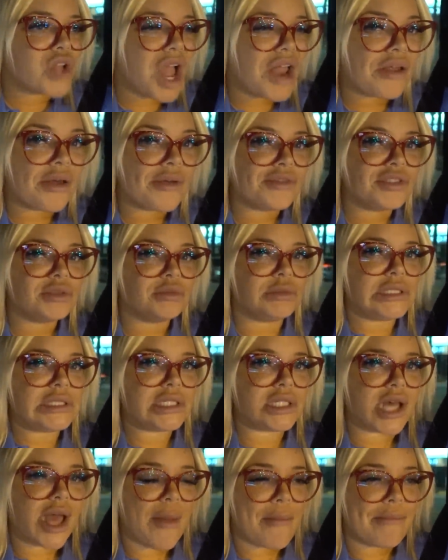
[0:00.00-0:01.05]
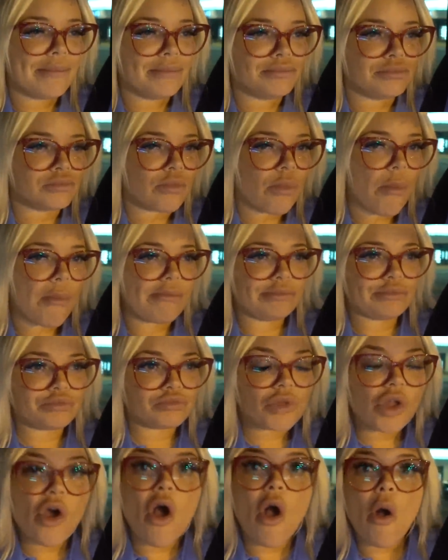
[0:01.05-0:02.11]
I don't have any meat today.
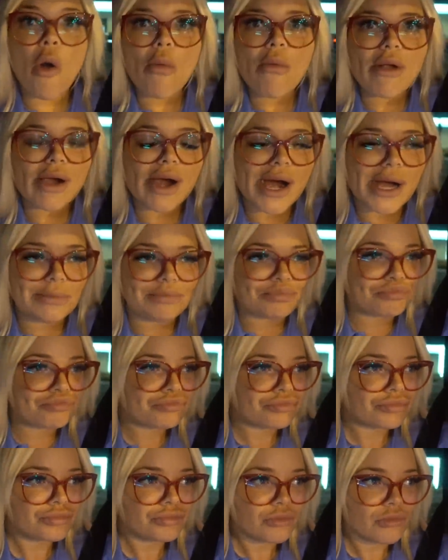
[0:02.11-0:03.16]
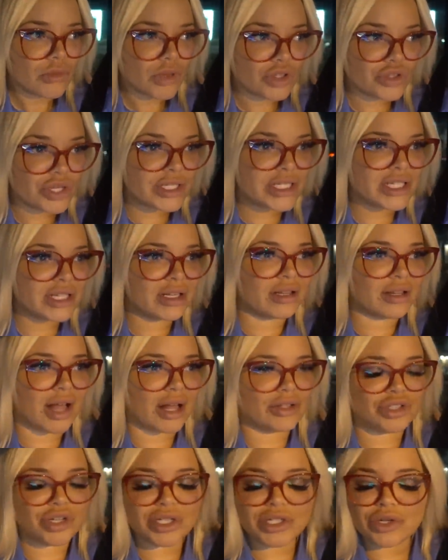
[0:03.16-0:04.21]
Oh my god. Jesse
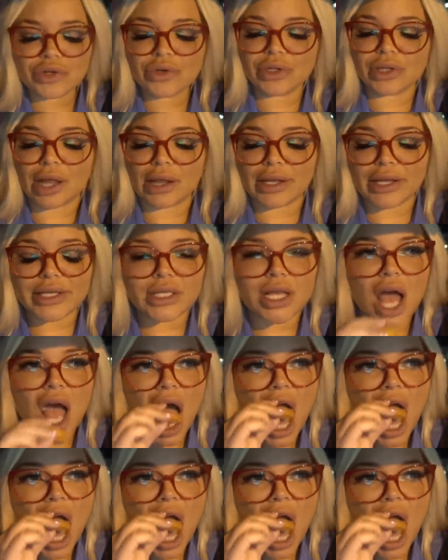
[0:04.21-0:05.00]
Khalel. Do you guys know who Khalel is?